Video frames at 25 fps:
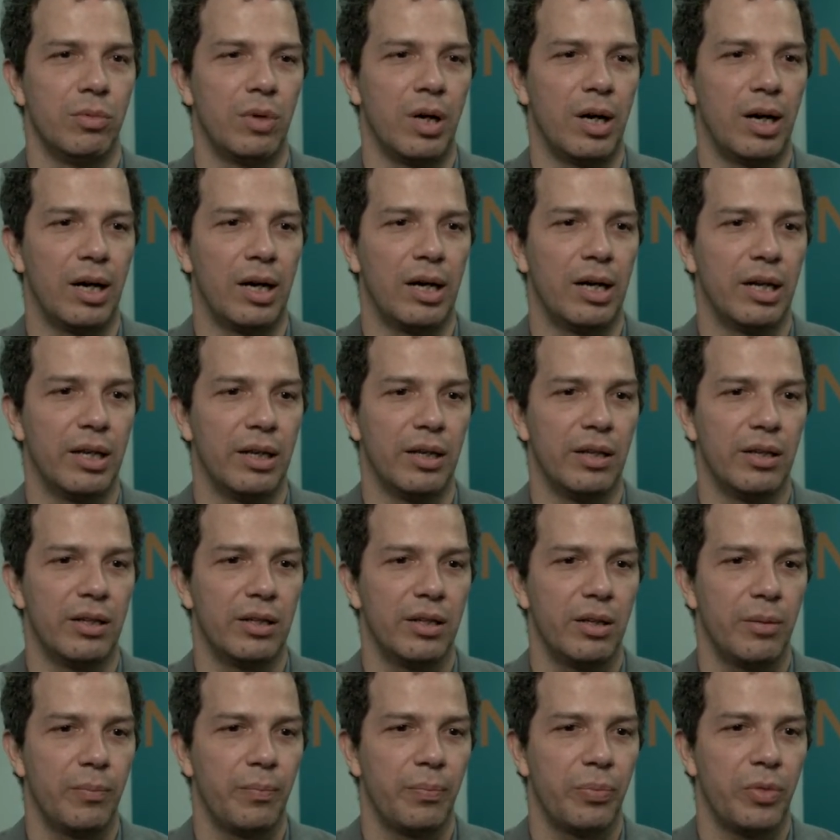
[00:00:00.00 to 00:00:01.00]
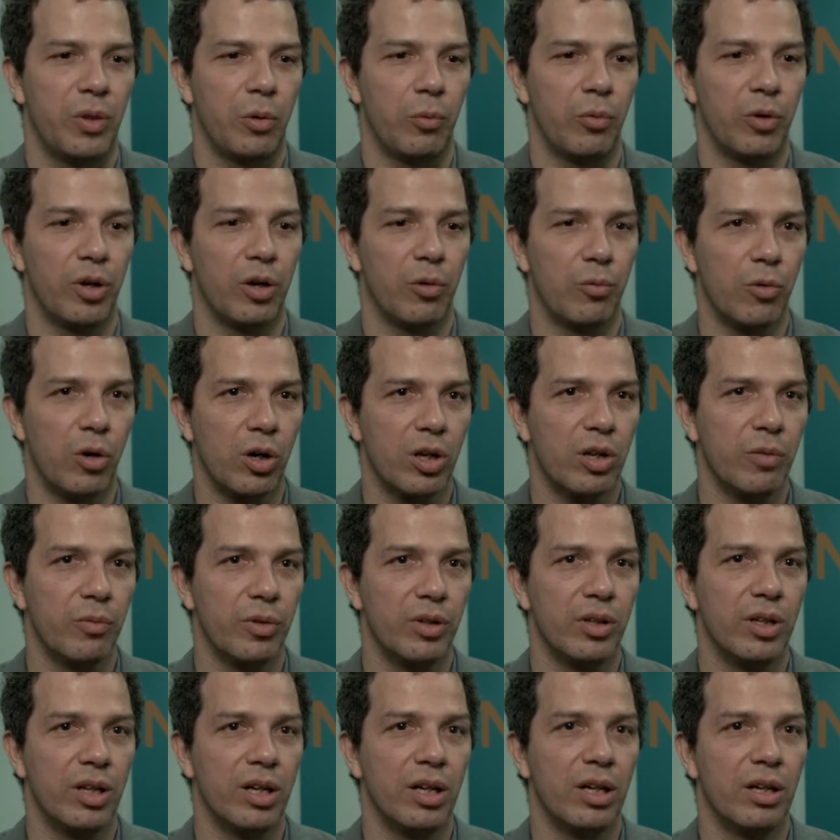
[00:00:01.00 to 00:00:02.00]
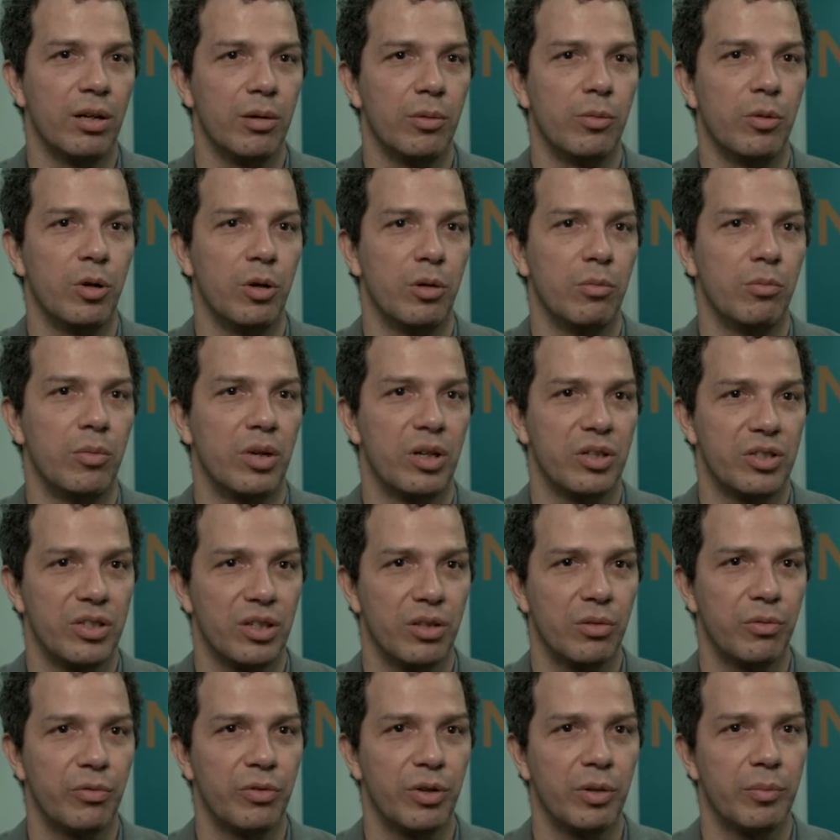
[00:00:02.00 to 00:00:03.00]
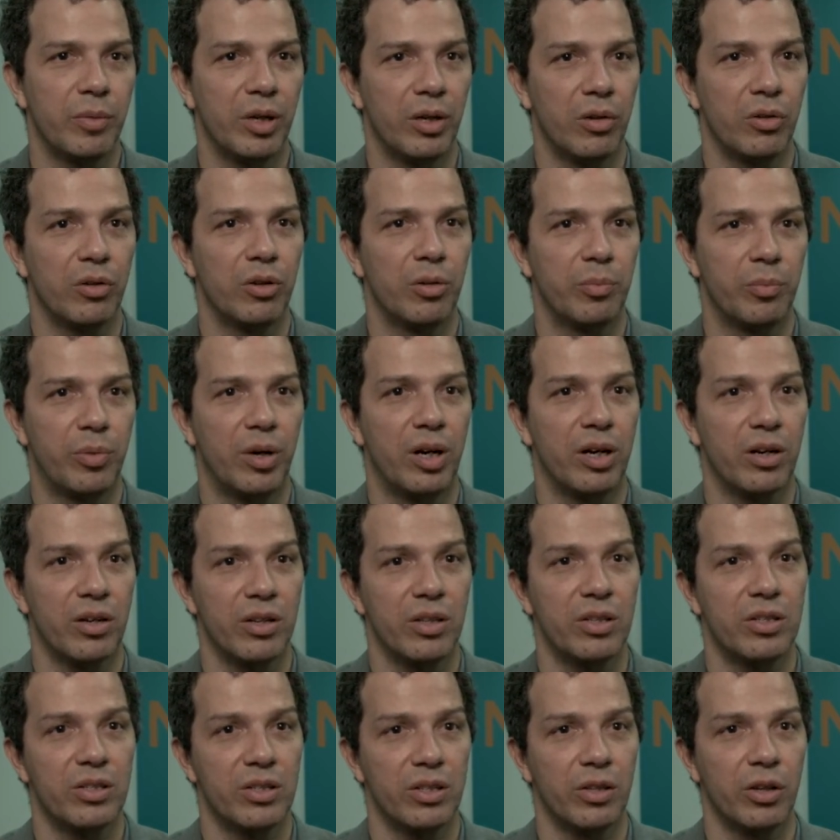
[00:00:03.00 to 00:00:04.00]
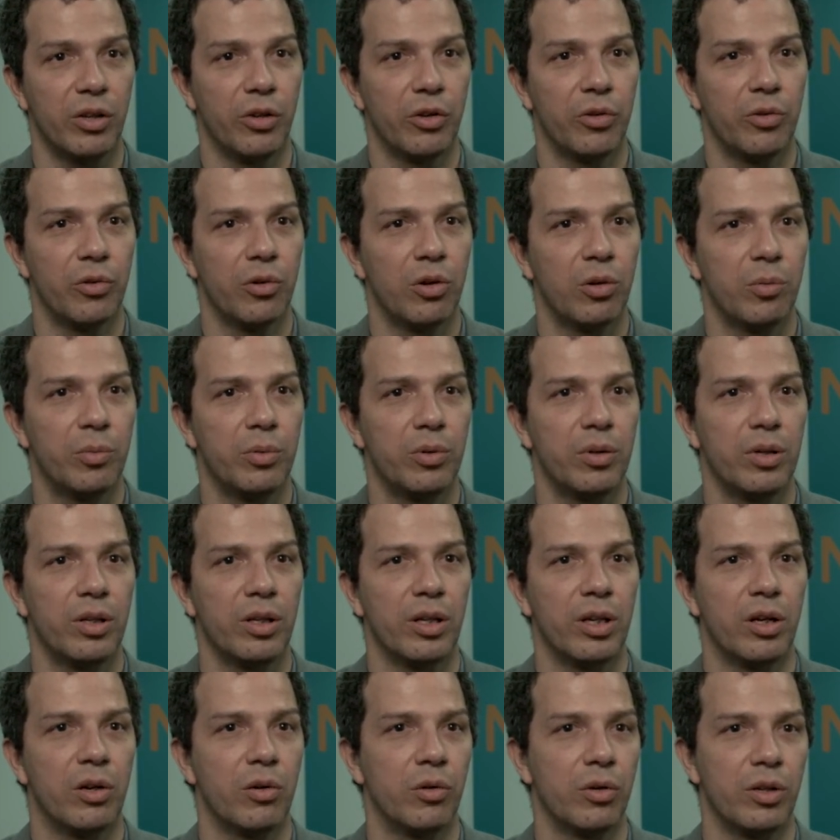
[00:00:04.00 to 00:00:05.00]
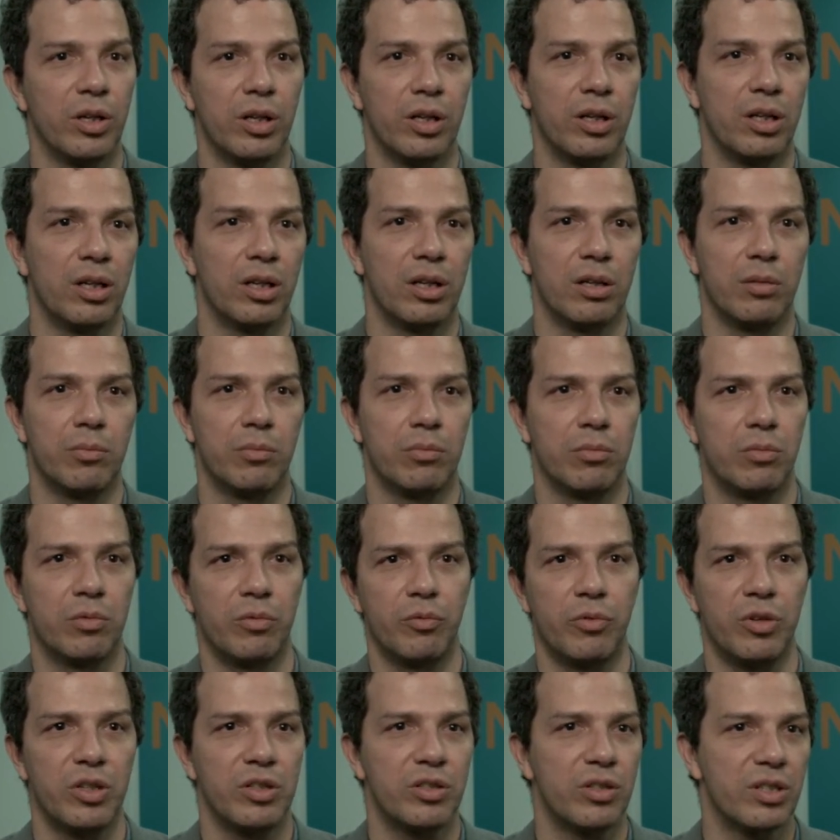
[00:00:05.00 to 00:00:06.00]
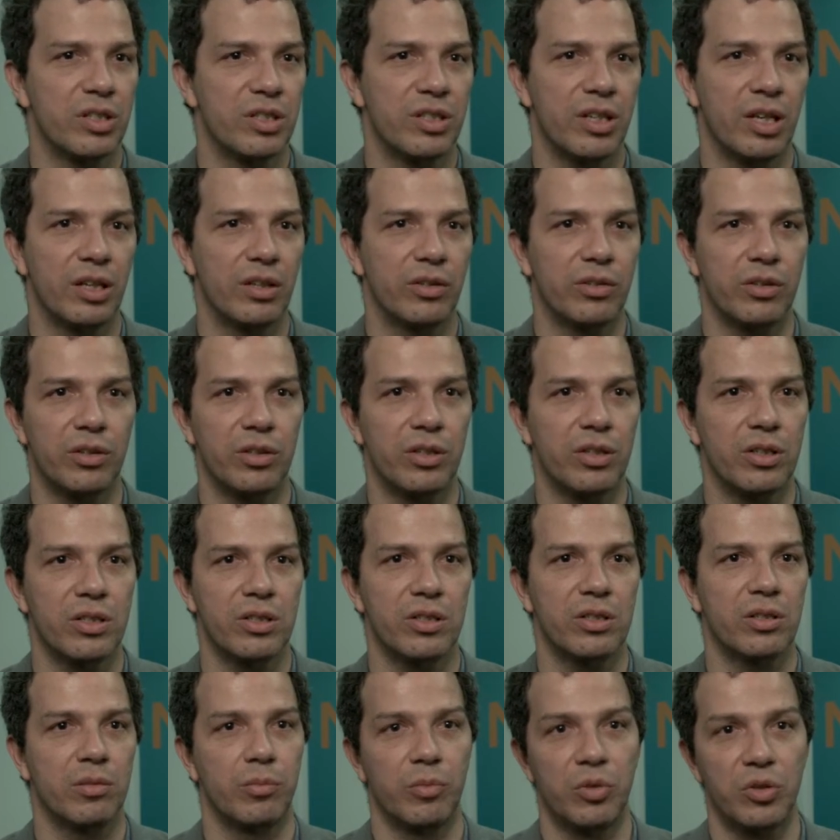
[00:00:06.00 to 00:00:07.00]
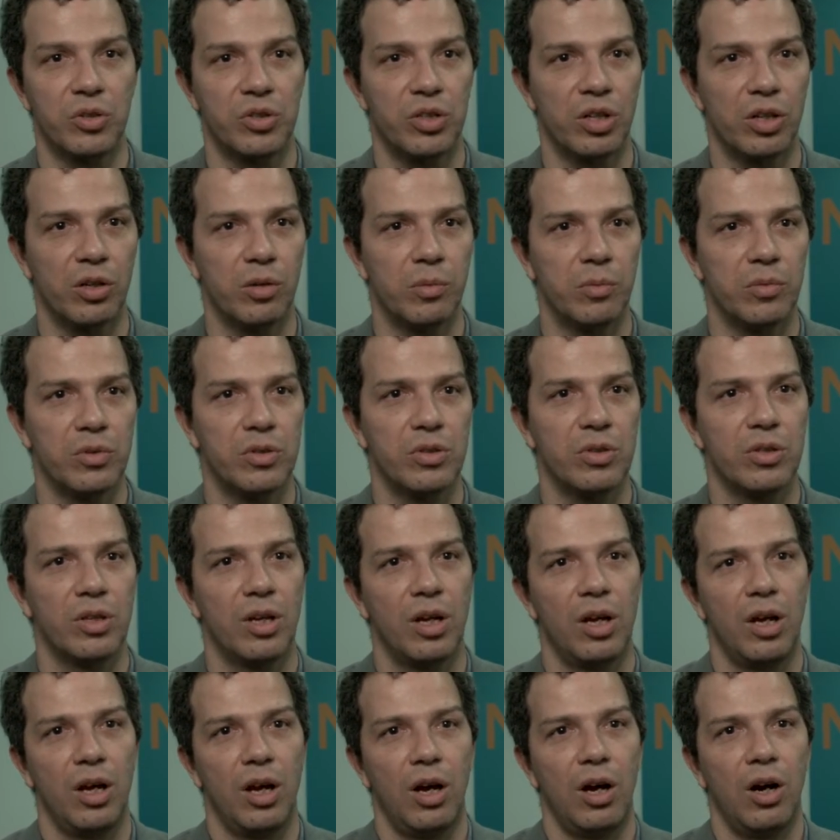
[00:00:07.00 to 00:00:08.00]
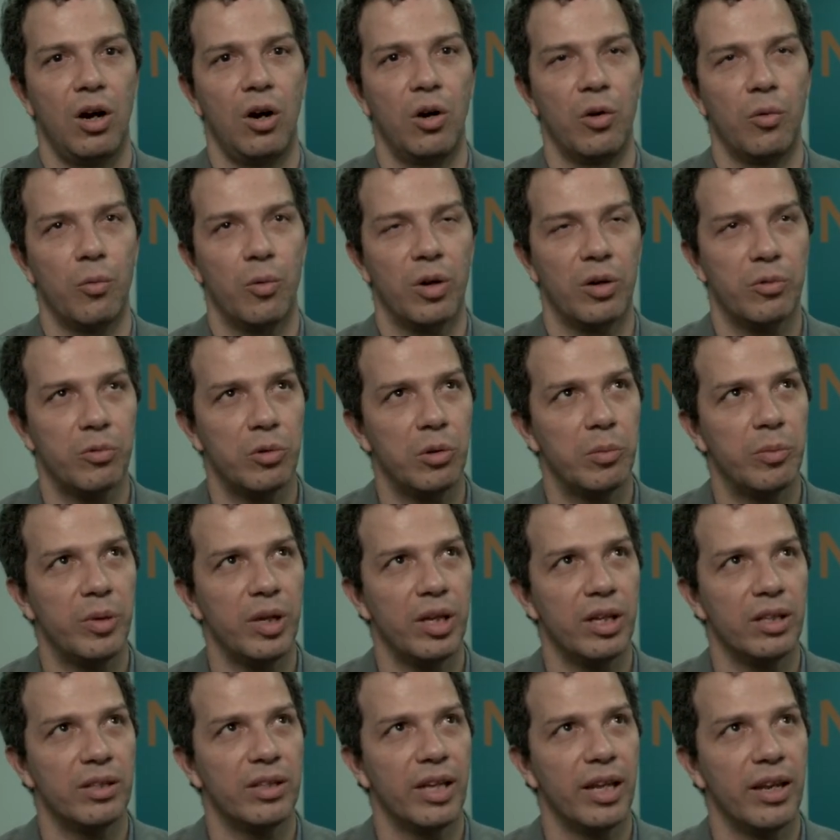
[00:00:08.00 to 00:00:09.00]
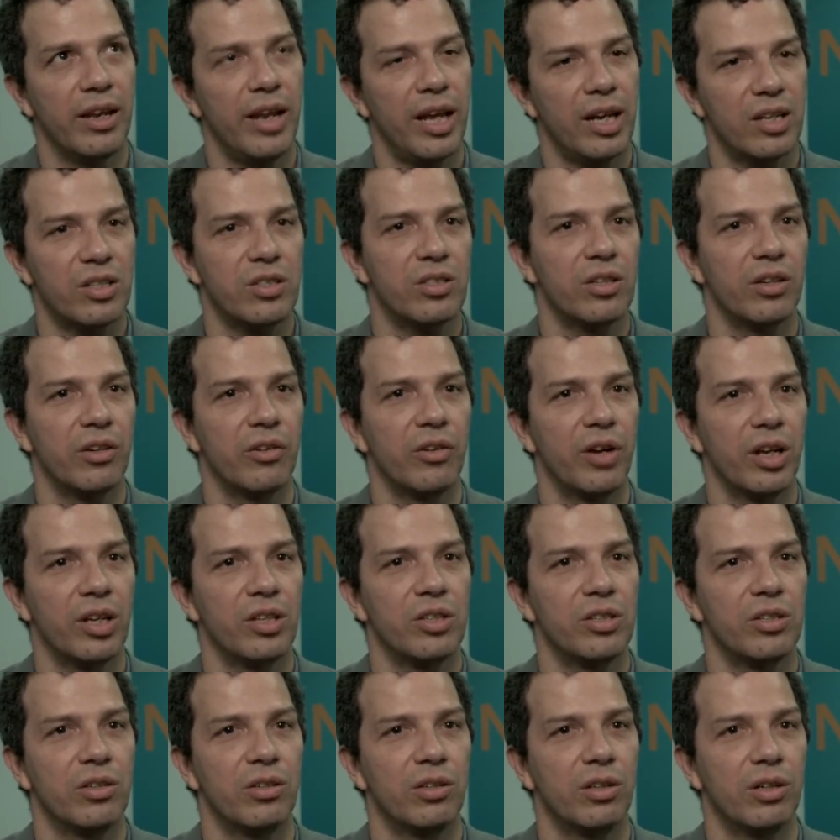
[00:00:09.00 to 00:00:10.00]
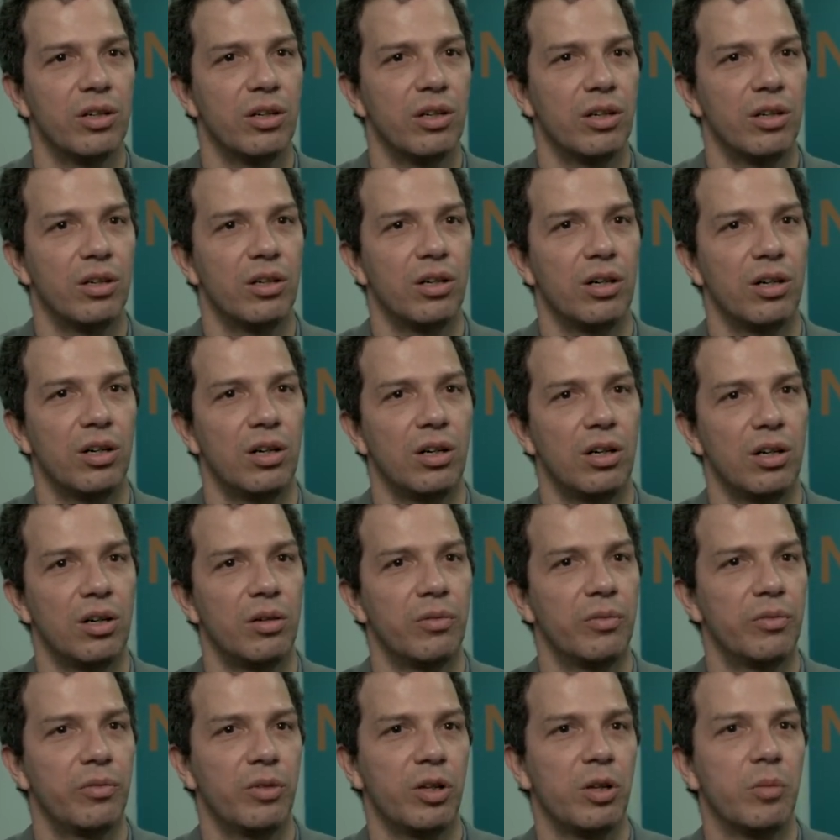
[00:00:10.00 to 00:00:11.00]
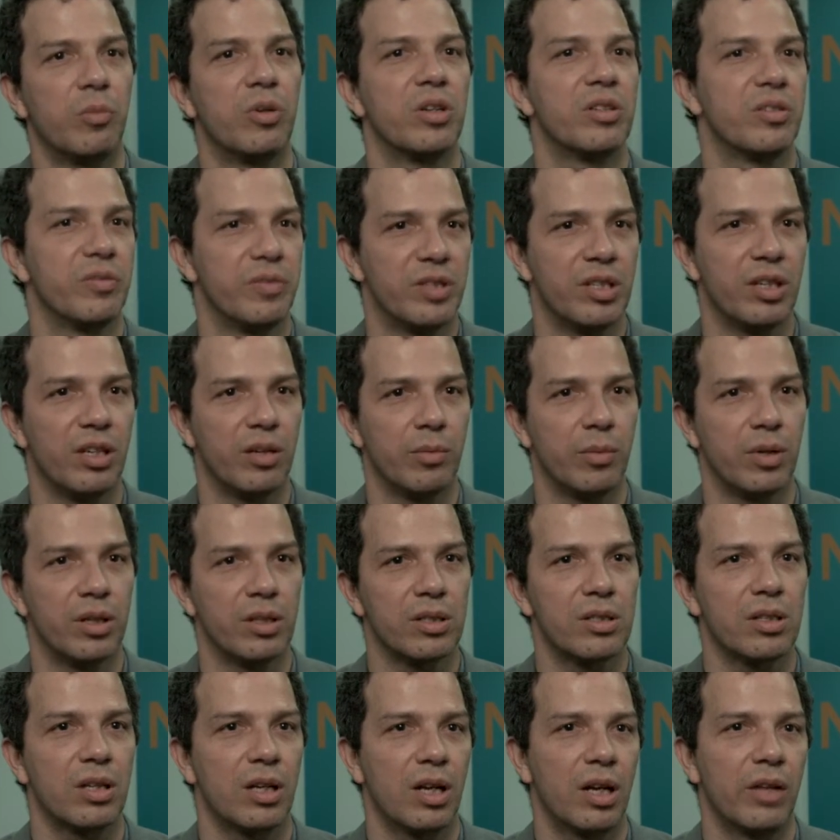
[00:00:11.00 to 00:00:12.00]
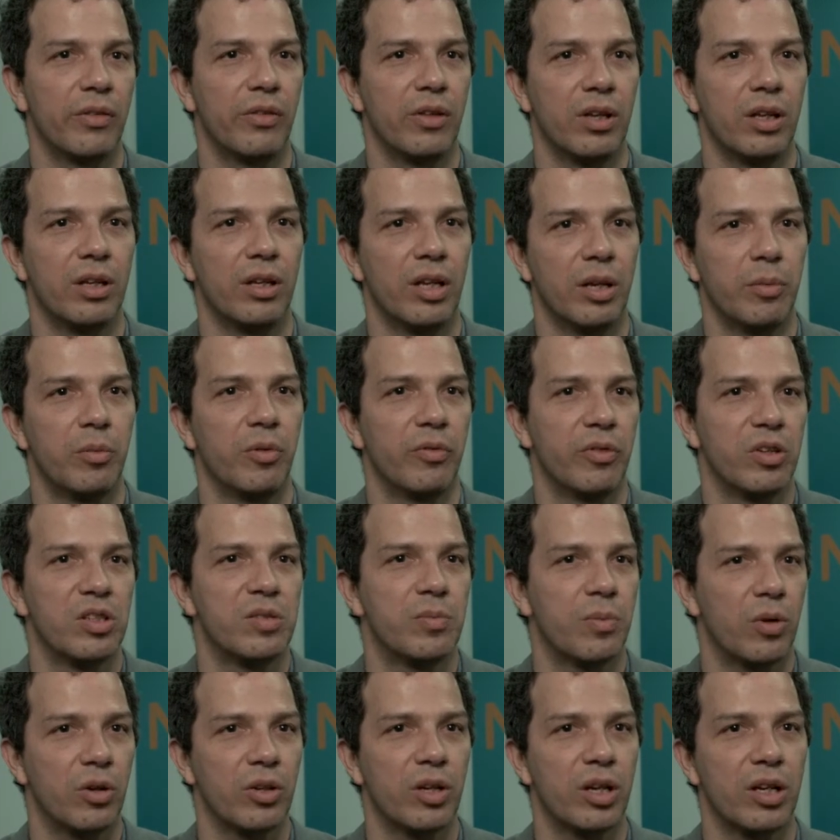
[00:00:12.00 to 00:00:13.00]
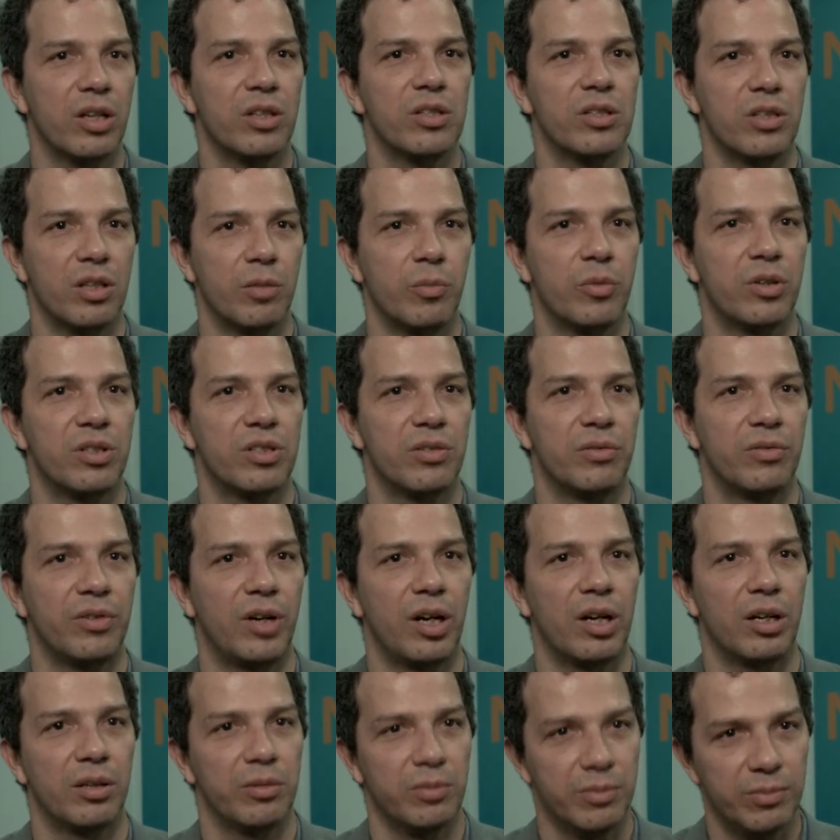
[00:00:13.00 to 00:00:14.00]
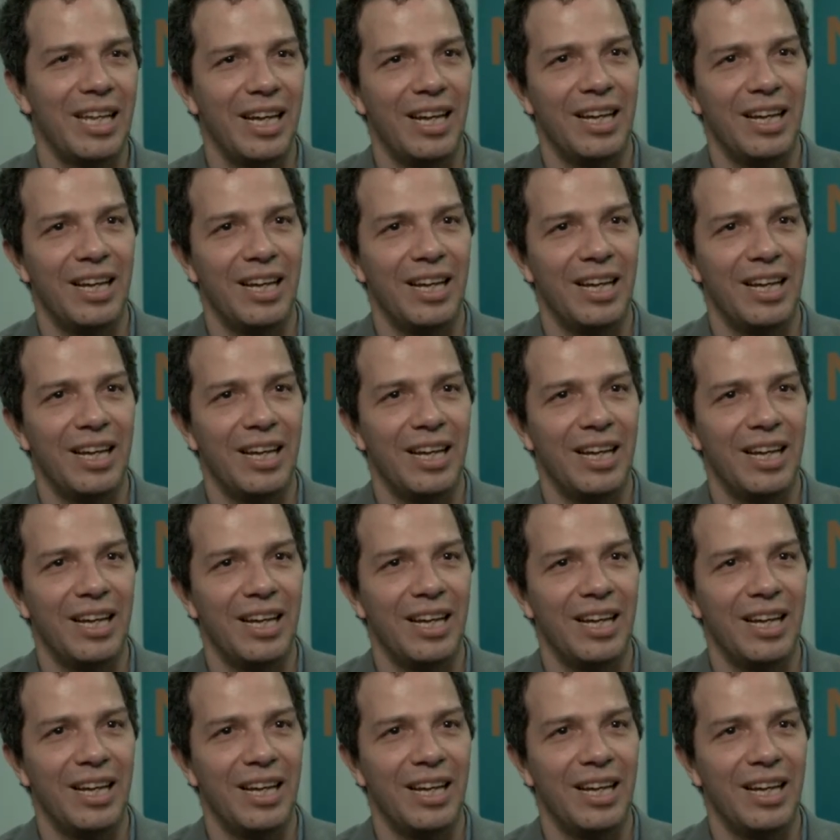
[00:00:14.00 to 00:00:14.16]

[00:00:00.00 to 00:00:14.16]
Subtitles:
And we are working with the Mauricio Film and other partners in Europe, including research centers, museums, on what will be the next generation of immersive cinemas. And the name of this project is Immersify.